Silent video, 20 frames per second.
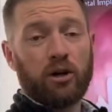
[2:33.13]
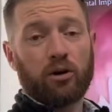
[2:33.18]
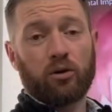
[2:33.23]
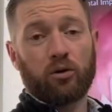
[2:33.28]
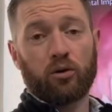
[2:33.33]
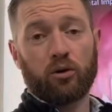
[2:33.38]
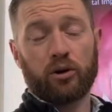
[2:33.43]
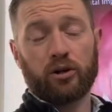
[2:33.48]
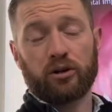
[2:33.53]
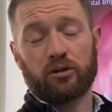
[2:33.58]

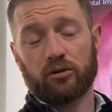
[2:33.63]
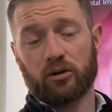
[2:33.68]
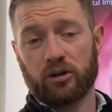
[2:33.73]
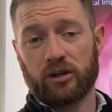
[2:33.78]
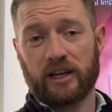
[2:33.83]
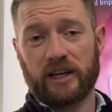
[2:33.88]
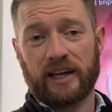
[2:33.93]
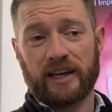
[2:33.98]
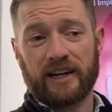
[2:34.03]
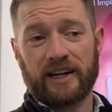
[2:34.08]
or you're
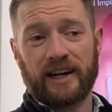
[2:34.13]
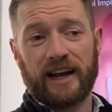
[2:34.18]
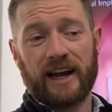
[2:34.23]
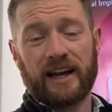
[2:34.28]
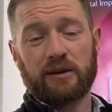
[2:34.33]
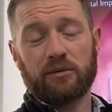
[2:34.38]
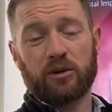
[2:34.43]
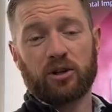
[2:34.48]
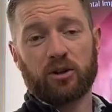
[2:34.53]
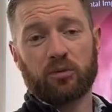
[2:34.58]
looking at a
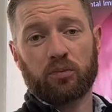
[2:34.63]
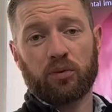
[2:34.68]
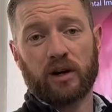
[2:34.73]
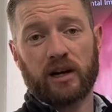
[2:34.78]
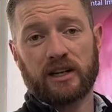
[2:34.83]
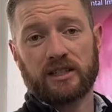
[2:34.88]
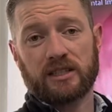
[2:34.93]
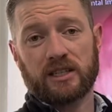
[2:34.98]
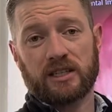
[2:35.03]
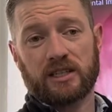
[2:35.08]
9-month
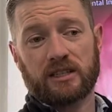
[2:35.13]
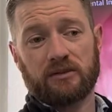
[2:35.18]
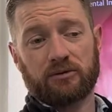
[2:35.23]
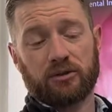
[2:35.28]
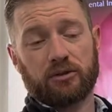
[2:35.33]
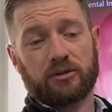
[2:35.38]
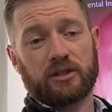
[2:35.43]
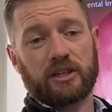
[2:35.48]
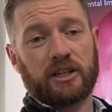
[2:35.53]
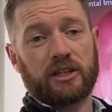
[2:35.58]
process if
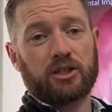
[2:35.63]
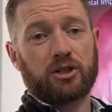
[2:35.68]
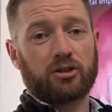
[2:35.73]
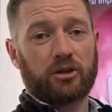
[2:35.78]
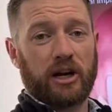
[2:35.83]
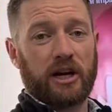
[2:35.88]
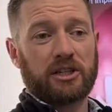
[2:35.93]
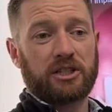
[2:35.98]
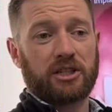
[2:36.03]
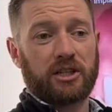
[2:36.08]
there's an
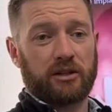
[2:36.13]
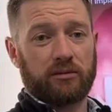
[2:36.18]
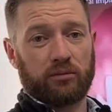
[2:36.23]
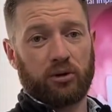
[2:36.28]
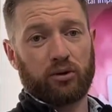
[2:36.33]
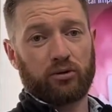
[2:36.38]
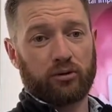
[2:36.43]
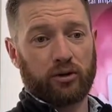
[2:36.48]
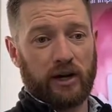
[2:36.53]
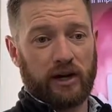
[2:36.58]
extraction and
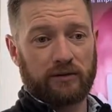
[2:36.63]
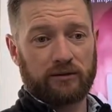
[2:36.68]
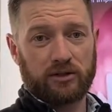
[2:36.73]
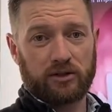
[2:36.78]
bone graft.